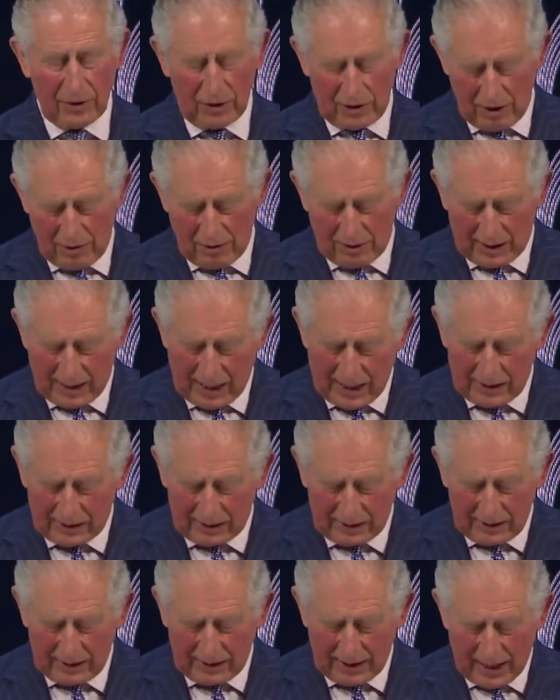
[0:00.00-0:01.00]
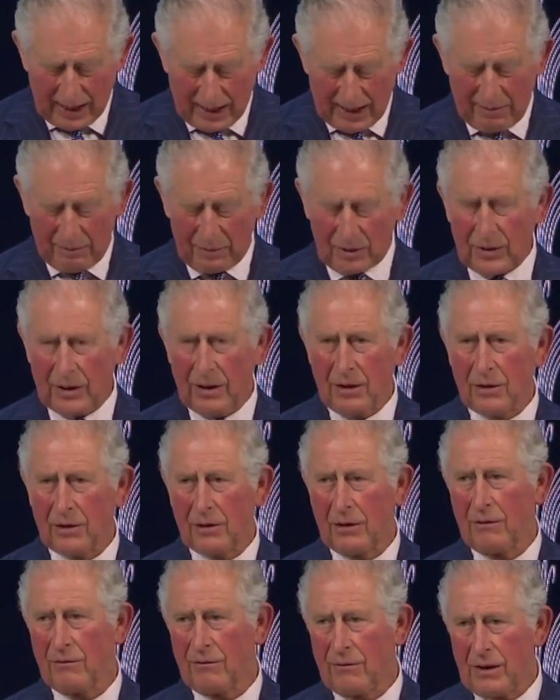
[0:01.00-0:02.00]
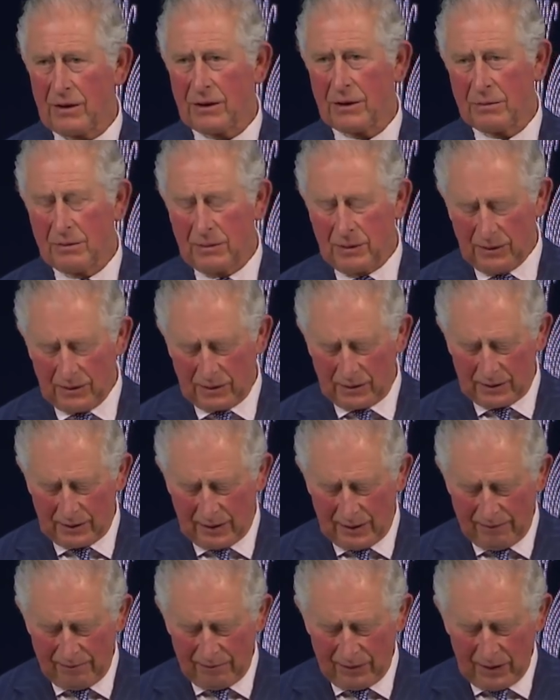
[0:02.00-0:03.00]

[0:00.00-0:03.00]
showcasing high potential investments,